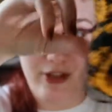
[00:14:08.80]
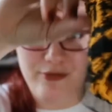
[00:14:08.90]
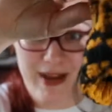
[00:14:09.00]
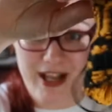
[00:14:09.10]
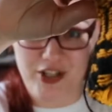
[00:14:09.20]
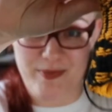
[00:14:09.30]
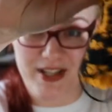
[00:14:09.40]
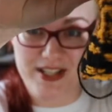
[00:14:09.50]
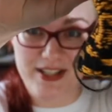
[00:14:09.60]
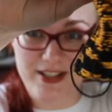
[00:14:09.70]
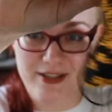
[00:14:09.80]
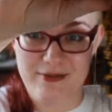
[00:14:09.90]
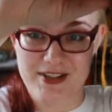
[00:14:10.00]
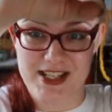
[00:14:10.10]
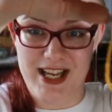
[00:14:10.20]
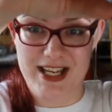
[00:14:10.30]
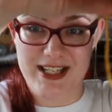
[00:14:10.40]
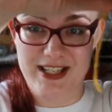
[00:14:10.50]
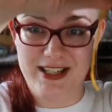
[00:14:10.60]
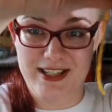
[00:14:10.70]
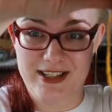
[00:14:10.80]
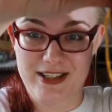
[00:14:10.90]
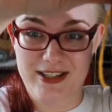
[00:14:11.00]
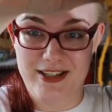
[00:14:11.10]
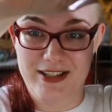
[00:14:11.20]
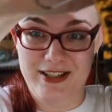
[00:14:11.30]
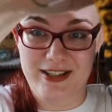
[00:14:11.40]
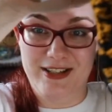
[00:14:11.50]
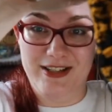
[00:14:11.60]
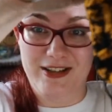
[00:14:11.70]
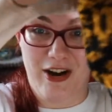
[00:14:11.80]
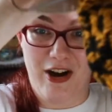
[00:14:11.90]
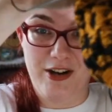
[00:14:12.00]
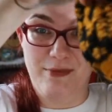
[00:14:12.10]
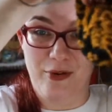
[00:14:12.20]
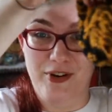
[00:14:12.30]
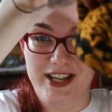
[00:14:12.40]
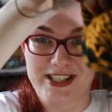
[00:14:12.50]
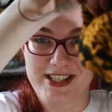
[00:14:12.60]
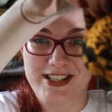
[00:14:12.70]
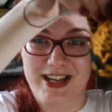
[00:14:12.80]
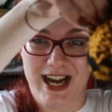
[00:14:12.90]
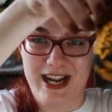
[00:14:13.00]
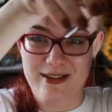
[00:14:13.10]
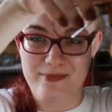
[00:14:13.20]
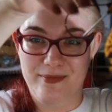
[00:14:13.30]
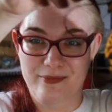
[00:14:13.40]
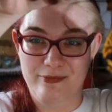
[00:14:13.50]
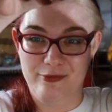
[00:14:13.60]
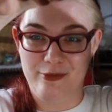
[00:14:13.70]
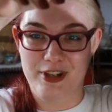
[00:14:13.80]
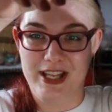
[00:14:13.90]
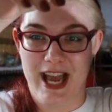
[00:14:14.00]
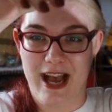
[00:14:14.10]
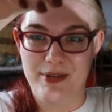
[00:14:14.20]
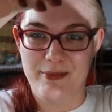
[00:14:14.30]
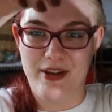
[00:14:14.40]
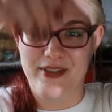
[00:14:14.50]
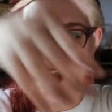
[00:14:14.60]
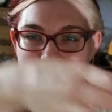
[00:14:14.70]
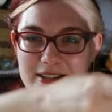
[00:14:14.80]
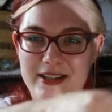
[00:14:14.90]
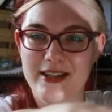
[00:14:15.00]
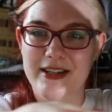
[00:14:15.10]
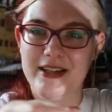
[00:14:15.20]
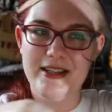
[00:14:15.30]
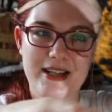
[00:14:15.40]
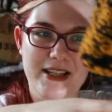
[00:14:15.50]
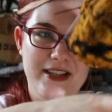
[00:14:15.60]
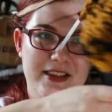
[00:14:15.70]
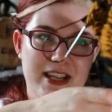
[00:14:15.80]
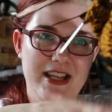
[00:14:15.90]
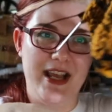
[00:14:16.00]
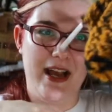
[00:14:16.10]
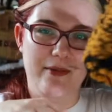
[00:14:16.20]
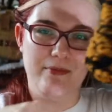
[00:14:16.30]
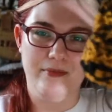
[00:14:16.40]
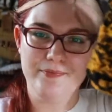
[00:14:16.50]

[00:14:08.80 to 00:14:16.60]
management was like on point. I'm really happy about that. I did the oh my